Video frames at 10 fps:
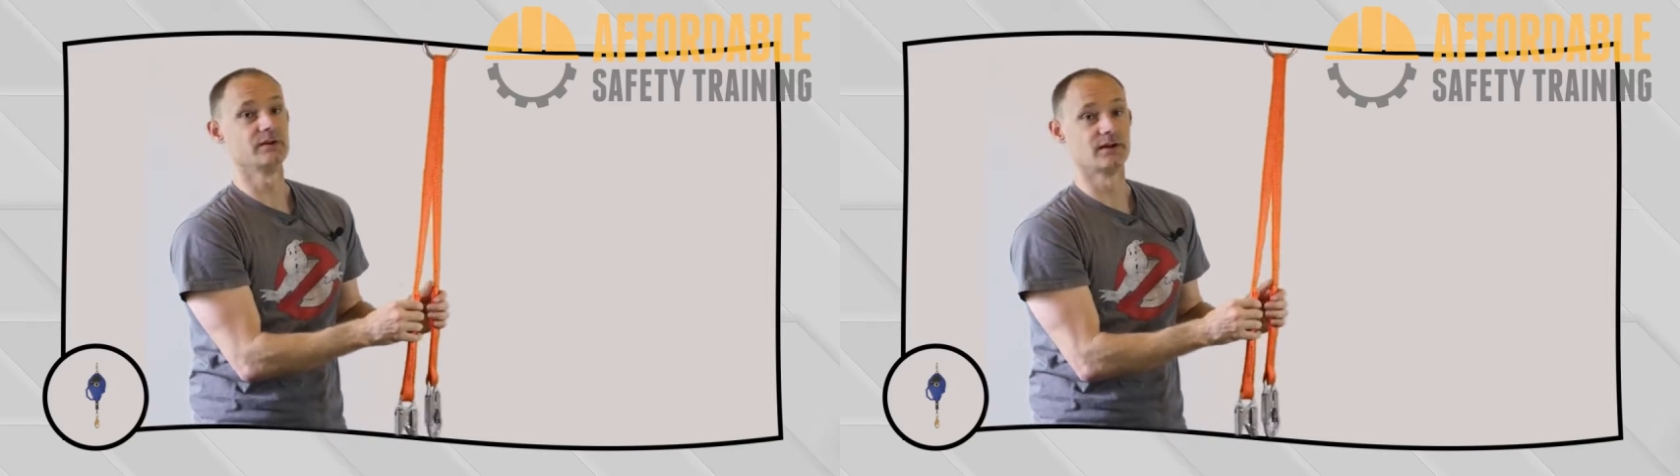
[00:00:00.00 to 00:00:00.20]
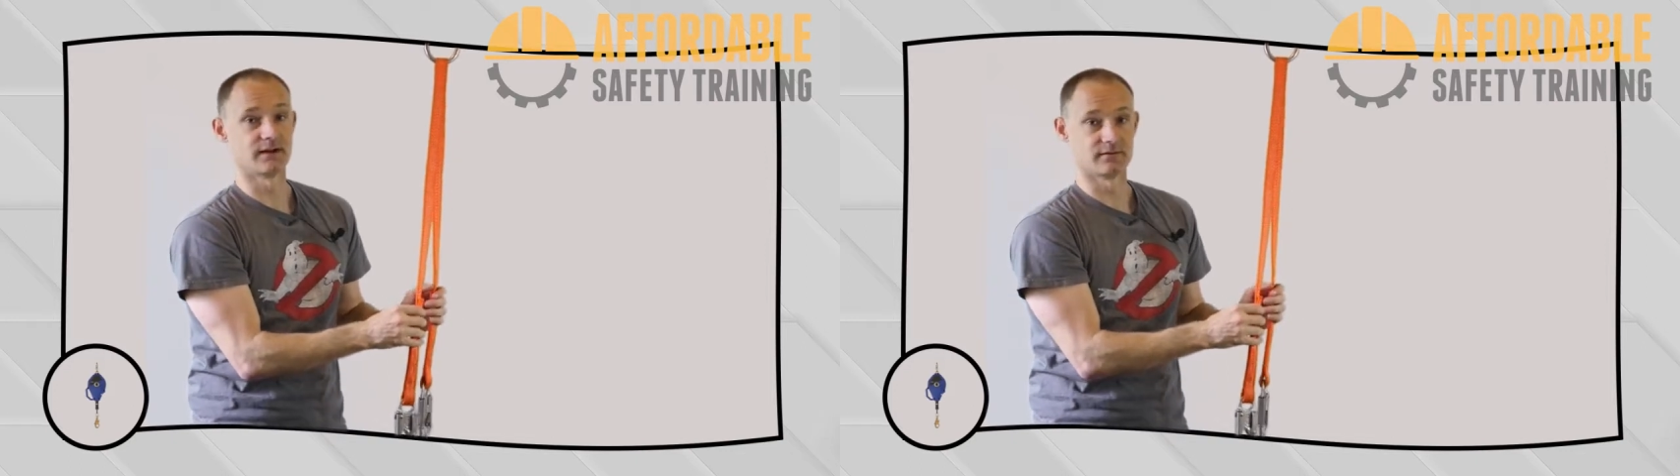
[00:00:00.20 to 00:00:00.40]

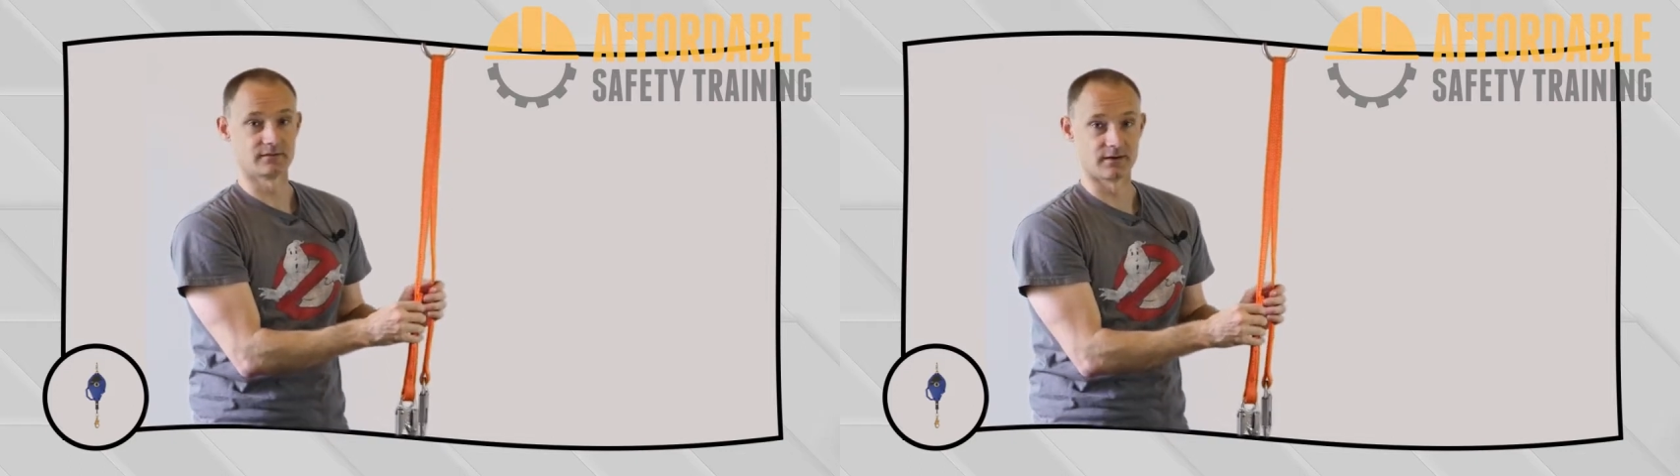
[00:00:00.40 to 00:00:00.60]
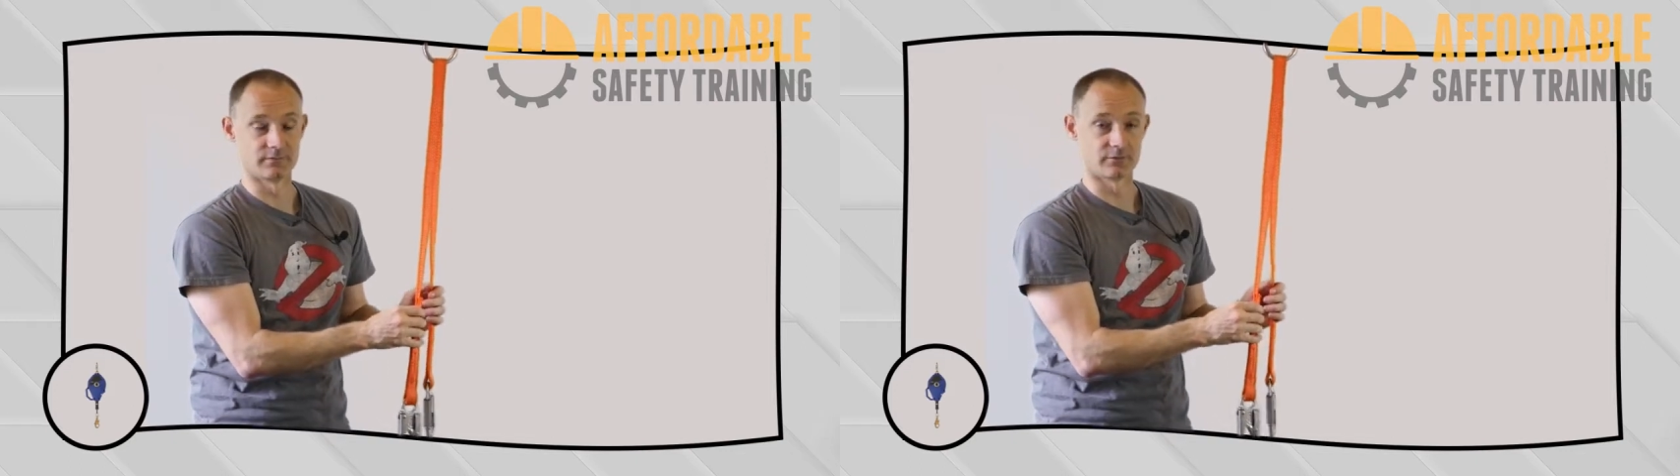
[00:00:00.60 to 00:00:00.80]
not
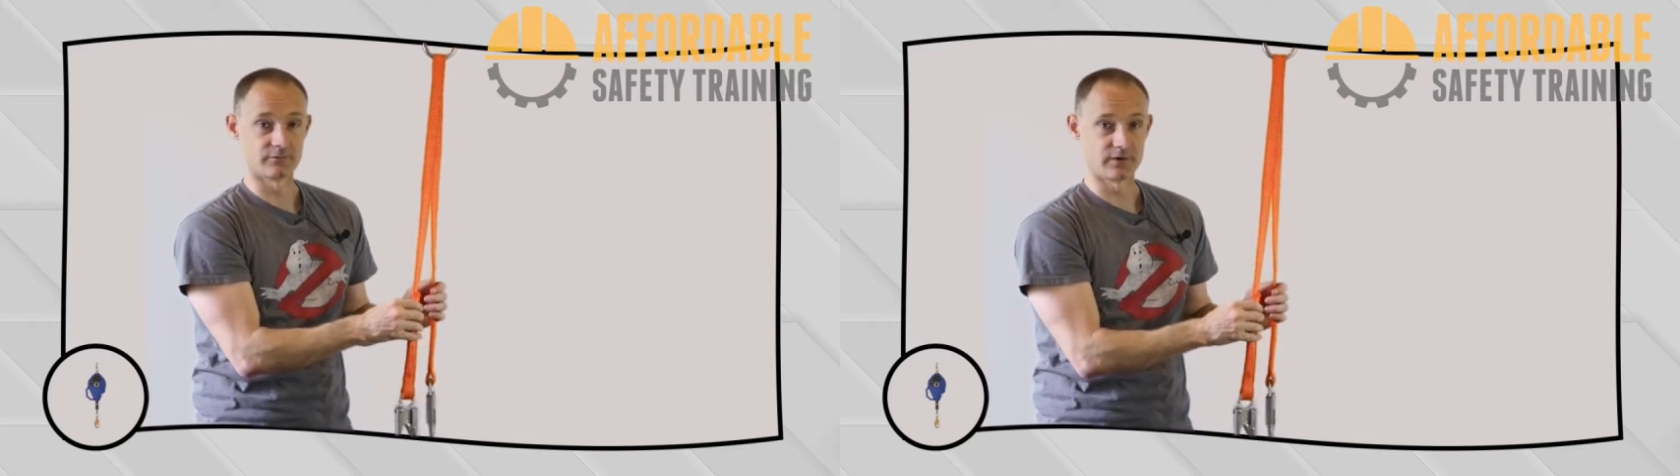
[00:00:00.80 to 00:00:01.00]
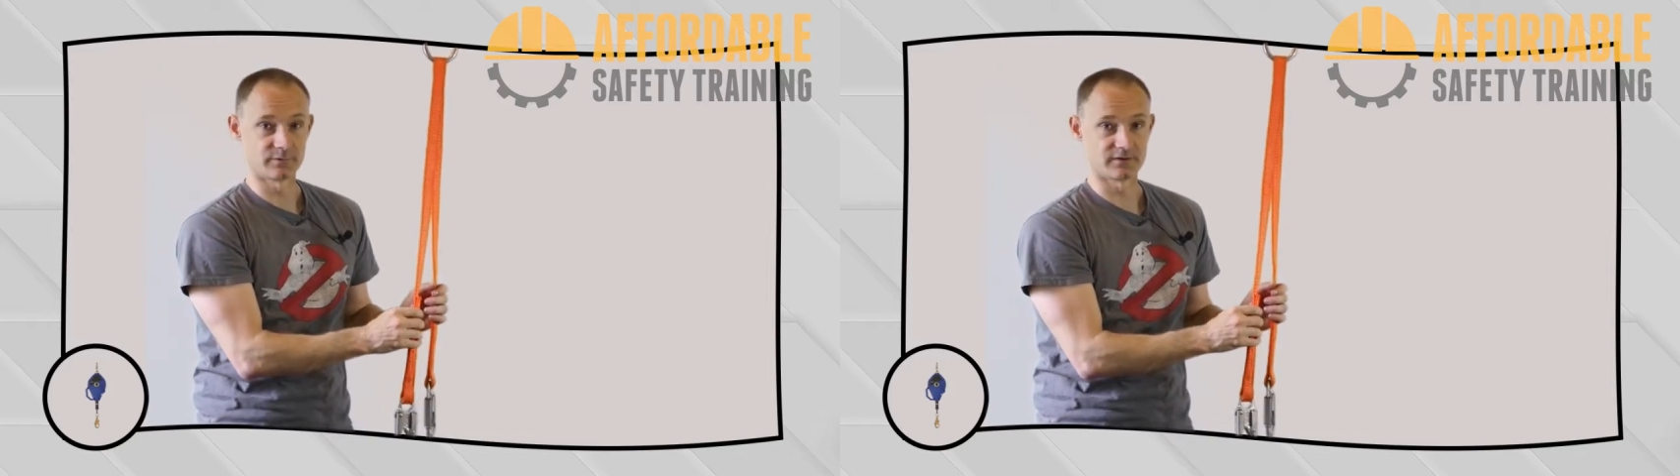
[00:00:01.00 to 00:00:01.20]
designed for
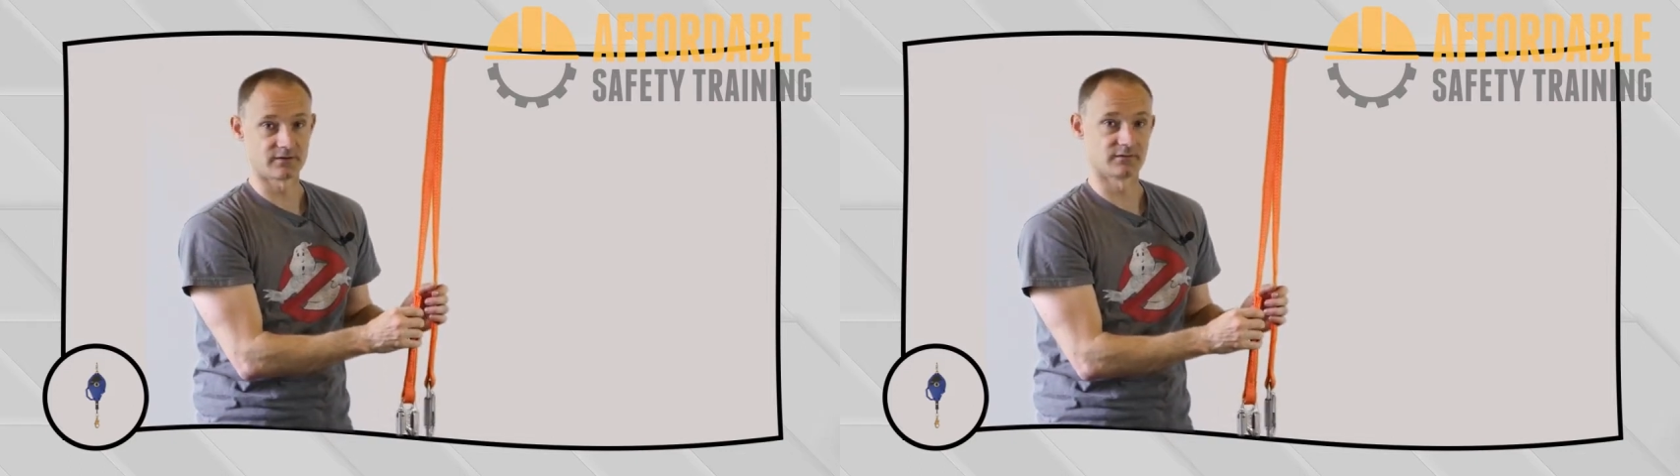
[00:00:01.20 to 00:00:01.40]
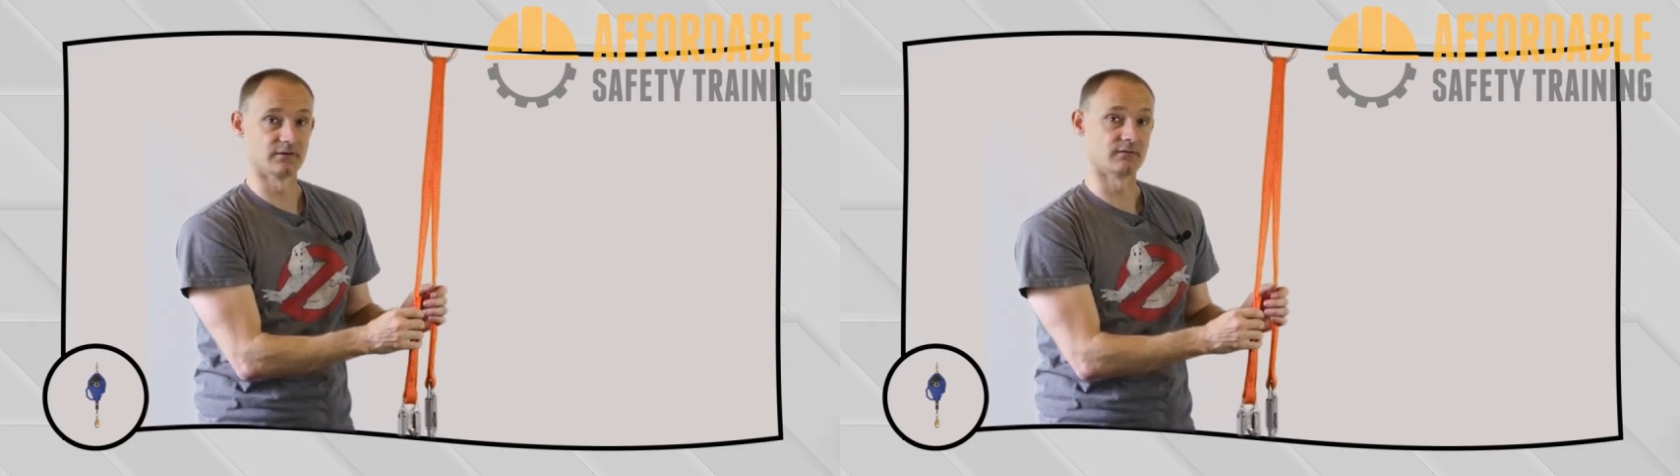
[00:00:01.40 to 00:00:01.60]
fall protection.